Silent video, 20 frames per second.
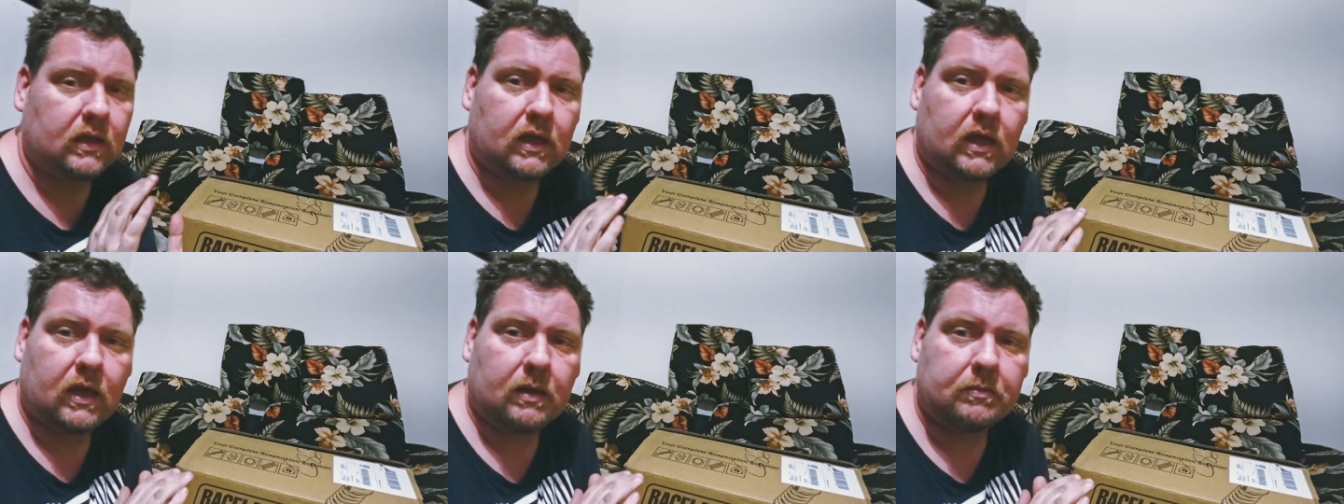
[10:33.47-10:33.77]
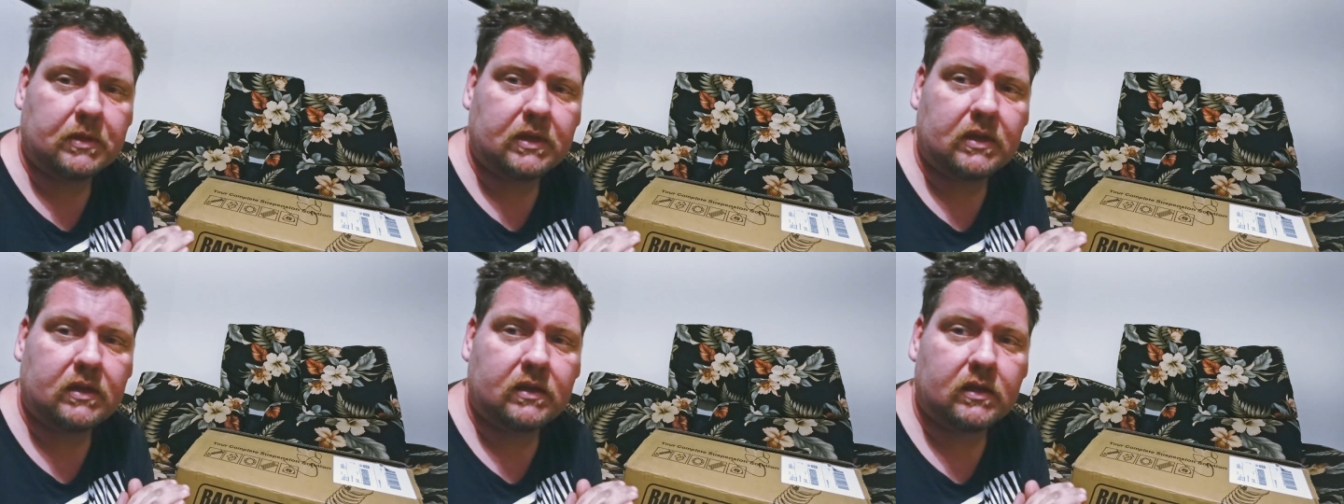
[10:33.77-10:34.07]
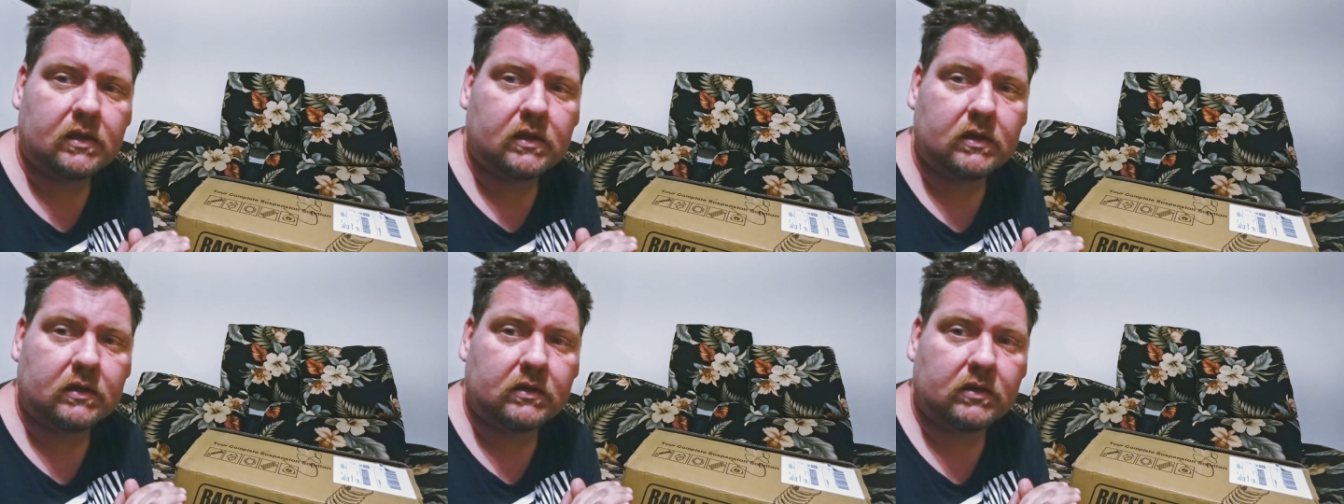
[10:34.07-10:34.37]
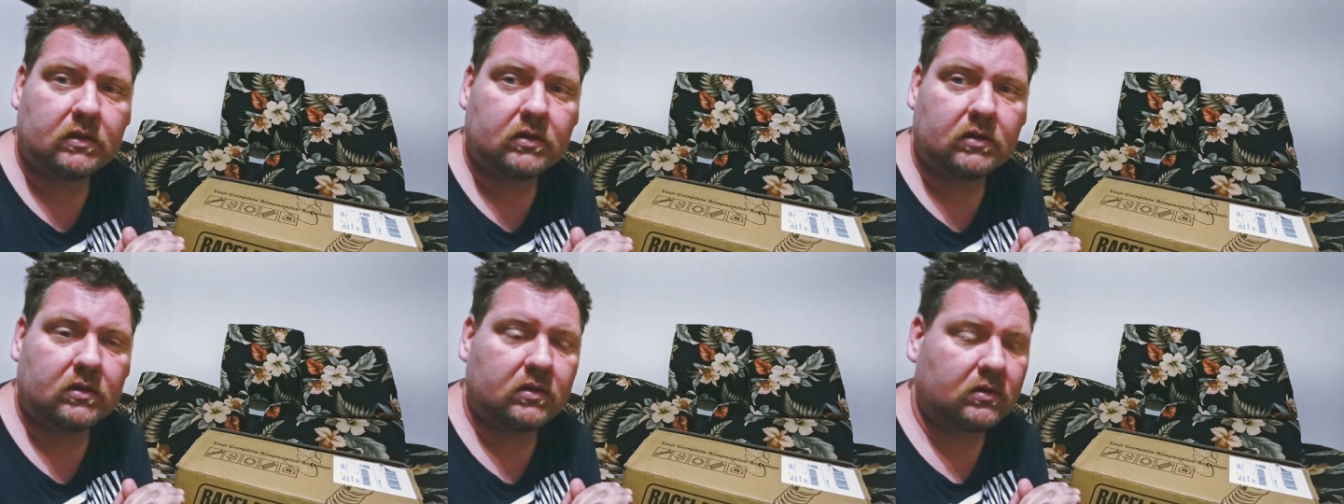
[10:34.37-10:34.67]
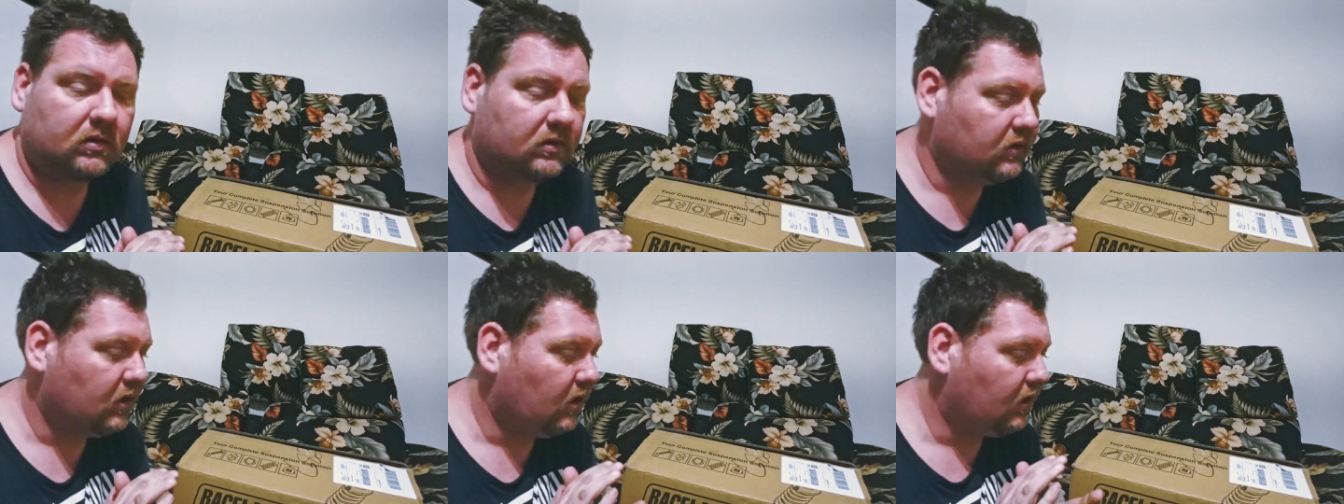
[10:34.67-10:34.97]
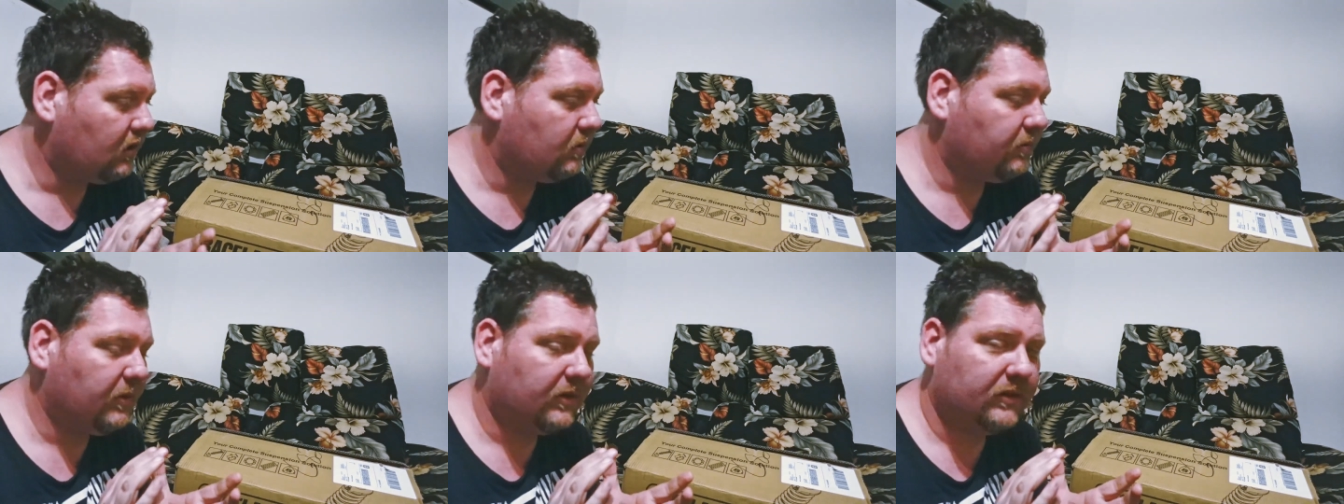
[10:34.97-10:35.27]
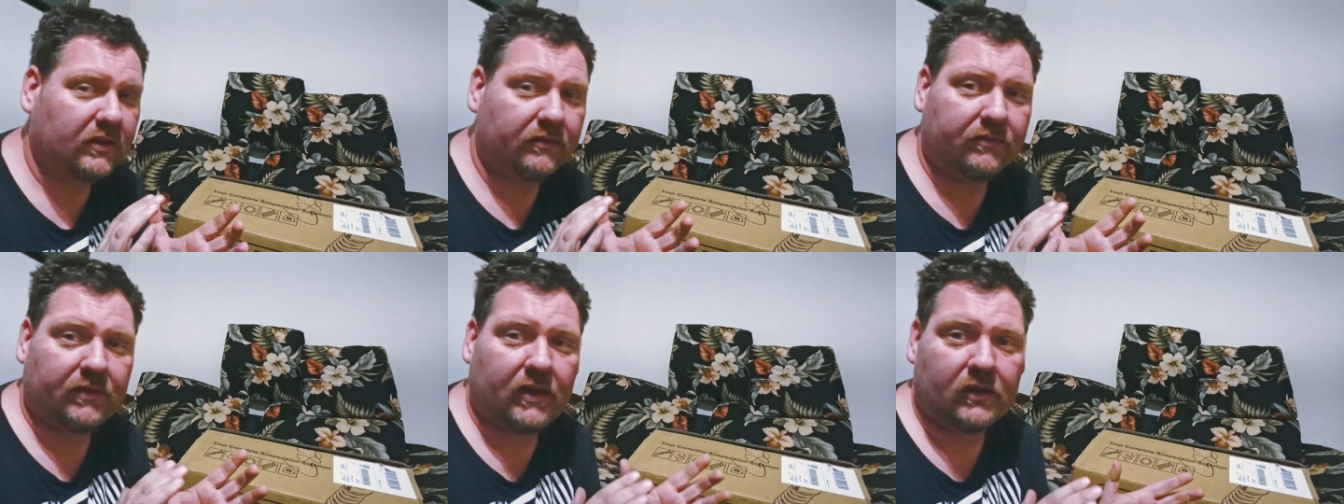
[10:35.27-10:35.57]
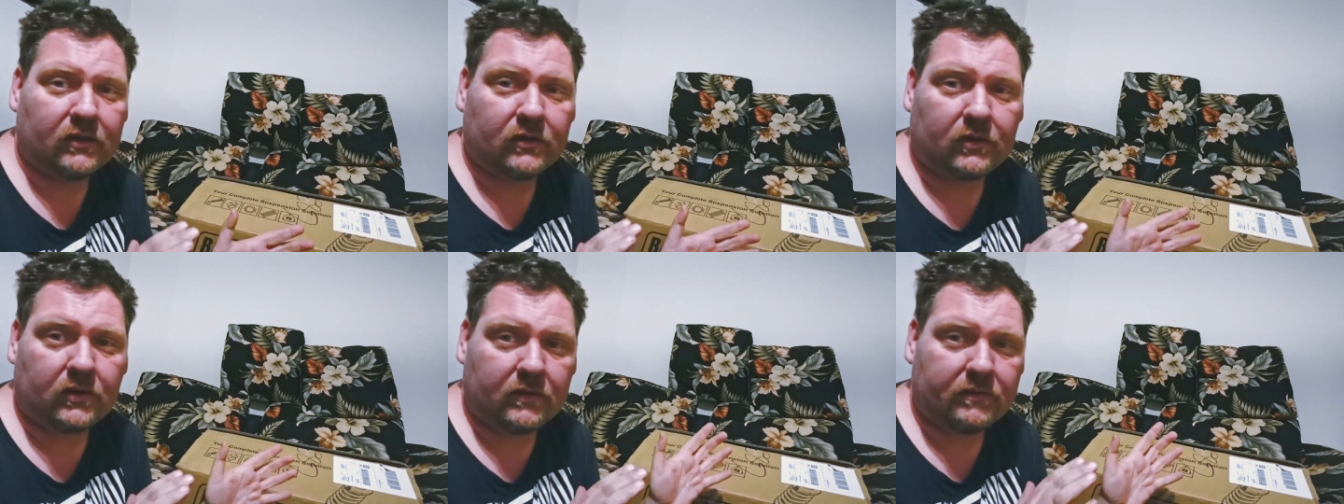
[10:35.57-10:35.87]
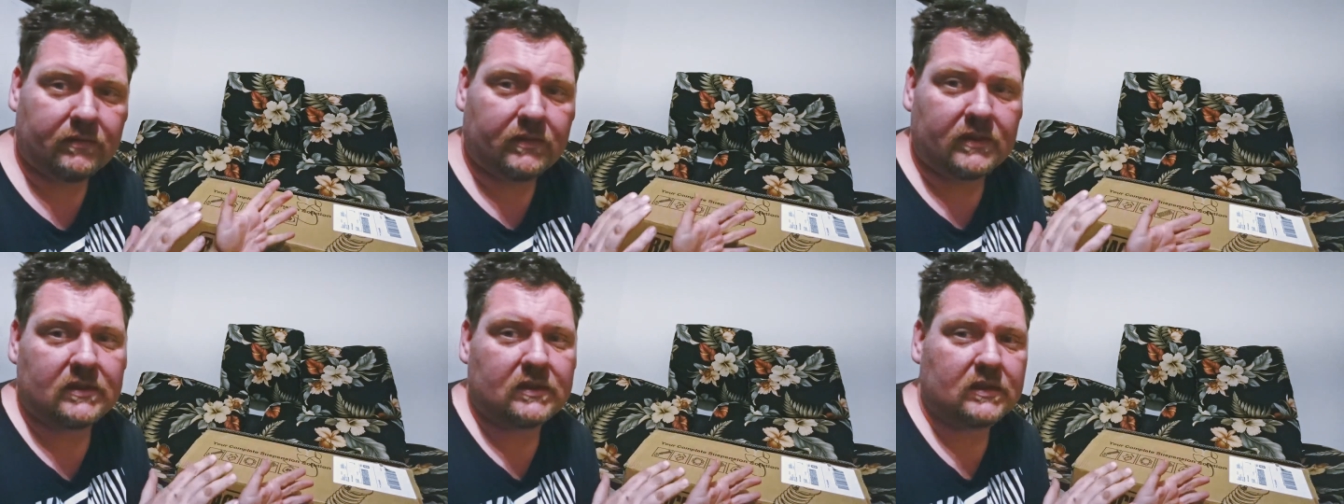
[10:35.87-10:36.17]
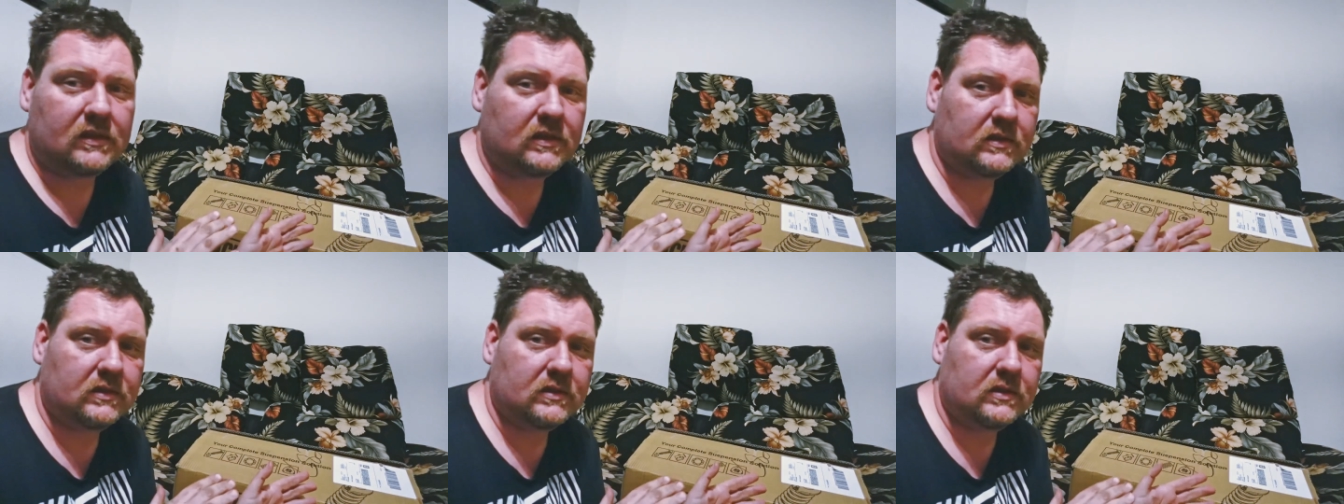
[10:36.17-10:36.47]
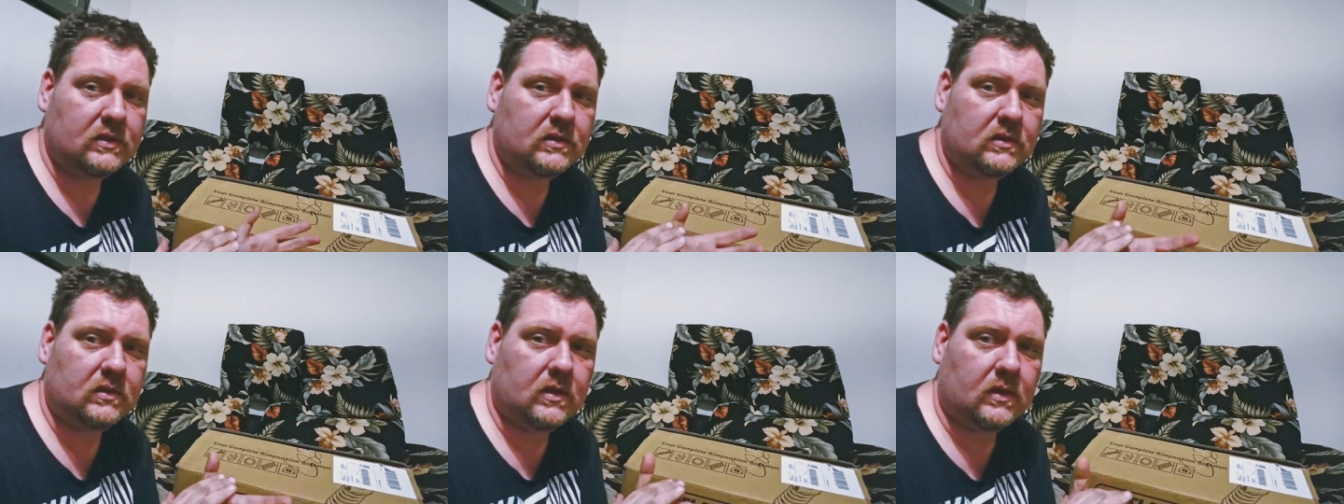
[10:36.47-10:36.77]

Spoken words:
I'm gonna talk about the value of these.